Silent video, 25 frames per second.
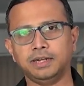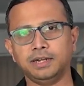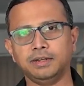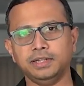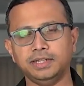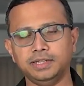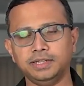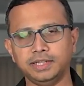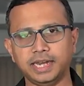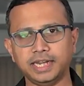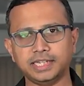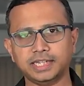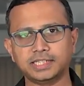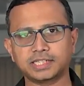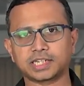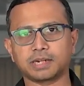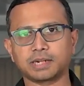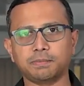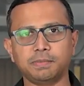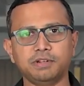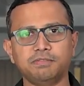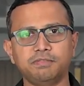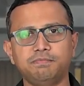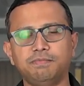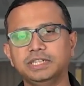in the next
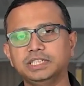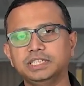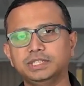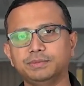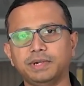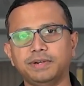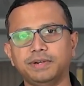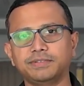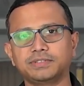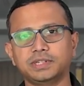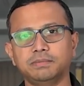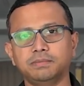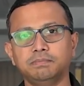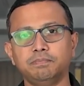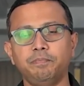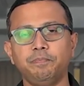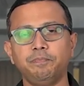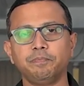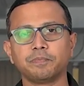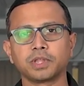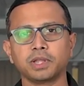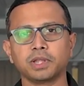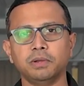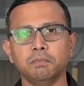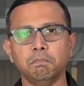couple of months, we have some
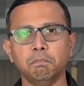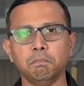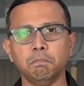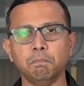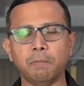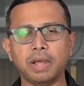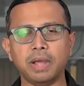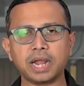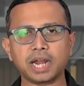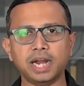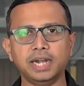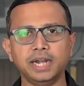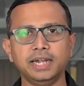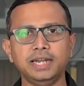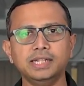mega